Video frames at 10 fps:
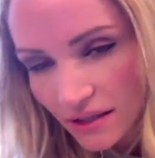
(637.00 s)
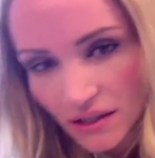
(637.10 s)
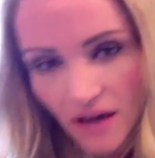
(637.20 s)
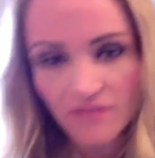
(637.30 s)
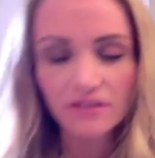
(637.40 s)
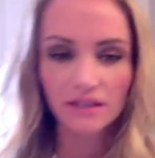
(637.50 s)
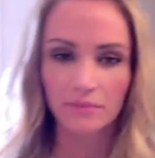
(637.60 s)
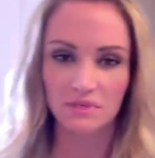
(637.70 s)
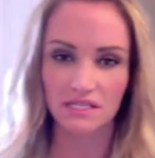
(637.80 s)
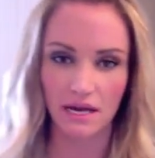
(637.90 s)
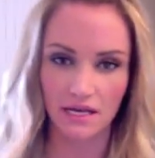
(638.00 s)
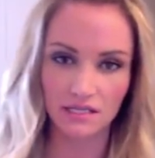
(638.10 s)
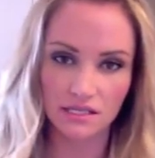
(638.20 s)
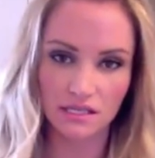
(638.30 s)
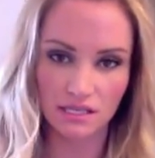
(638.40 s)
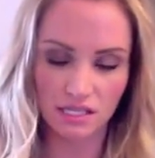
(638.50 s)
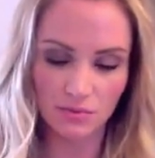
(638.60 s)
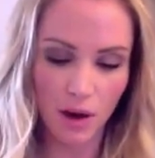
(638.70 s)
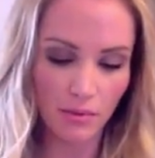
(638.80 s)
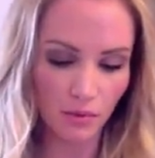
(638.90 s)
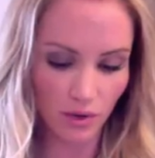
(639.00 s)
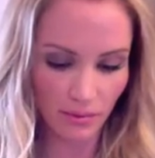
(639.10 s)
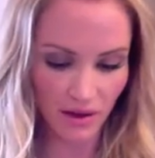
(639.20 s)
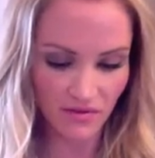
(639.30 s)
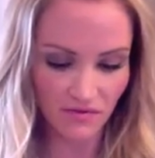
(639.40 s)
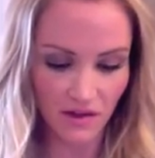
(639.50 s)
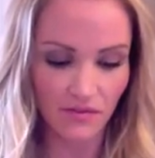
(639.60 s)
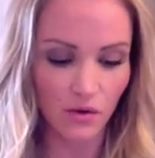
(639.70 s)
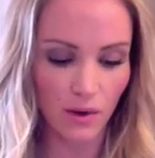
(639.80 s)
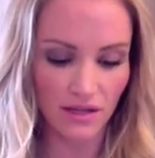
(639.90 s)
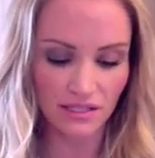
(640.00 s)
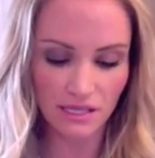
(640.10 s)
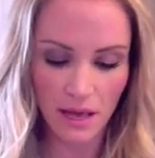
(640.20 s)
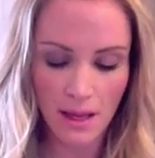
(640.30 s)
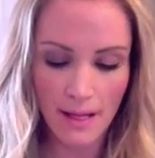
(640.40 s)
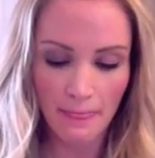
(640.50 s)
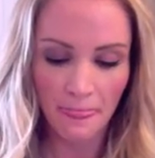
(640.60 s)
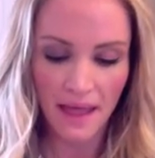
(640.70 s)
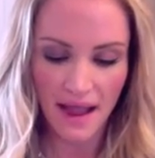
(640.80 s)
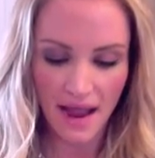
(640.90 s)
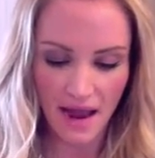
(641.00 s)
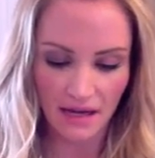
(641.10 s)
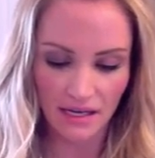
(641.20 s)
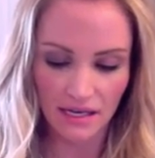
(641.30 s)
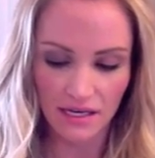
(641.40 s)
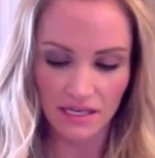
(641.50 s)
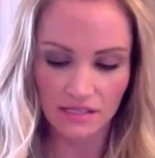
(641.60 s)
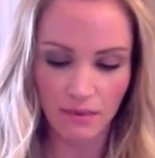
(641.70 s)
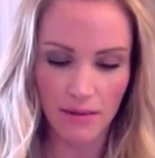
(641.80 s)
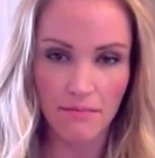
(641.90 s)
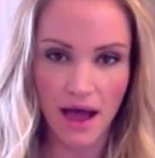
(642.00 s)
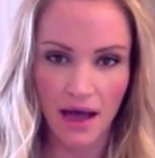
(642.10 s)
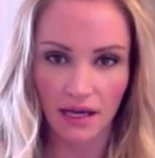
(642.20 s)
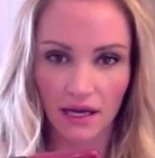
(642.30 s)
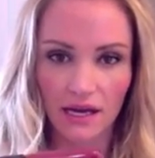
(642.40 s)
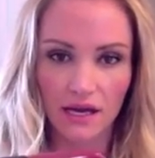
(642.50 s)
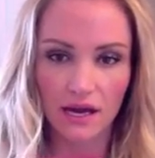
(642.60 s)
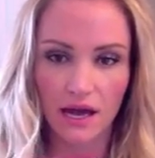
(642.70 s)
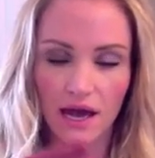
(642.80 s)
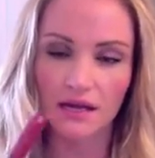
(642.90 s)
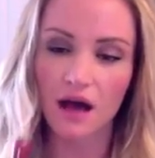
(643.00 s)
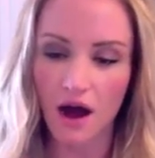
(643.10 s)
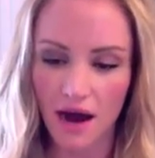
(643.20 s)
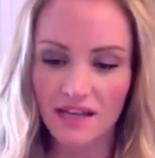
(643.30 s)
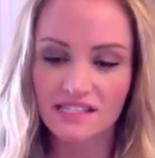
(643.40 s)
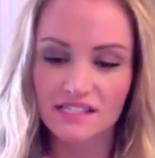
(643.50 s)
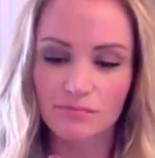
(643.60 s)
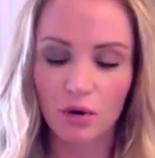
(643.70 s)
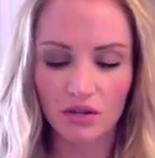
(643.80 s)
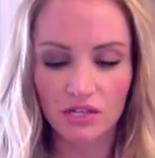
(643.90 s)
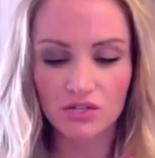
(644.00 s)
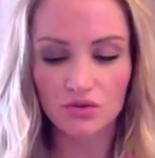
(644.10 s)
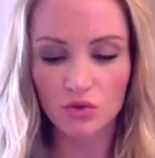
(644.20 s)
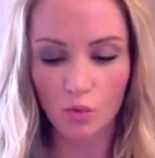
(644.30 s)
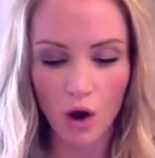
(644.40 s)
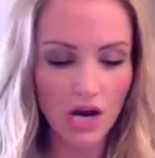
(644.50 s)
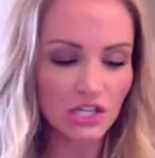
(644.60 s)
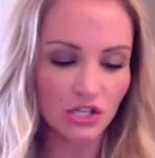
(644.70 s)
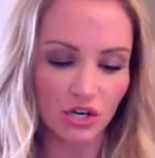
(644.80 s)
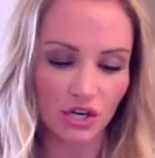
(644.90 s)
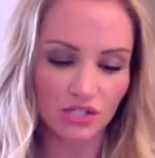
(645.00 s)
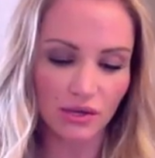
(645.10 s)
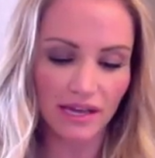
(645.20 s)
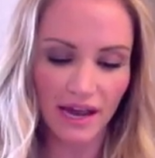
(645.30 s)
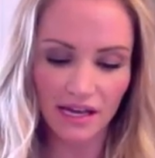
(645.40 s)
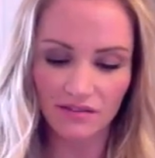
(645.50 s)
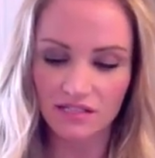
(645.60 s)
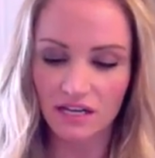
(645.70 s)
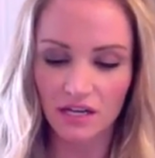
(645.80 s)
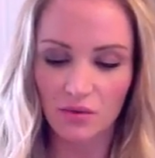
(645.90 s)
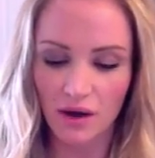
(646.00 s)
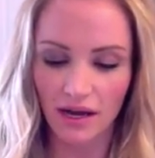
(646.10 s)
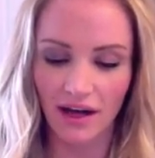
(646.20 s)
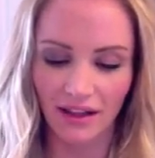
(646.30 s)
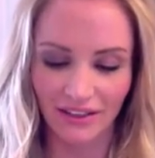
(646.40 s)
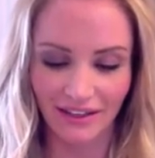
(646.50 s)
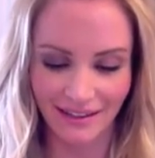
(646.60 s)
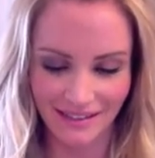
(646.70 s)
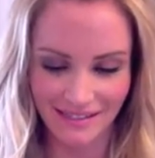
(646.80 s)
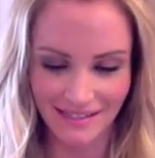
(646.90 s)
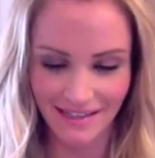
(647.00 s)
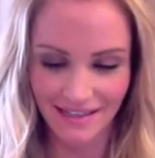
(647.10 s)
I love lip stains. This is probably one of my favorite ones. And it is by MAC. And I put this through the washer, so I can't even tell you what color it is.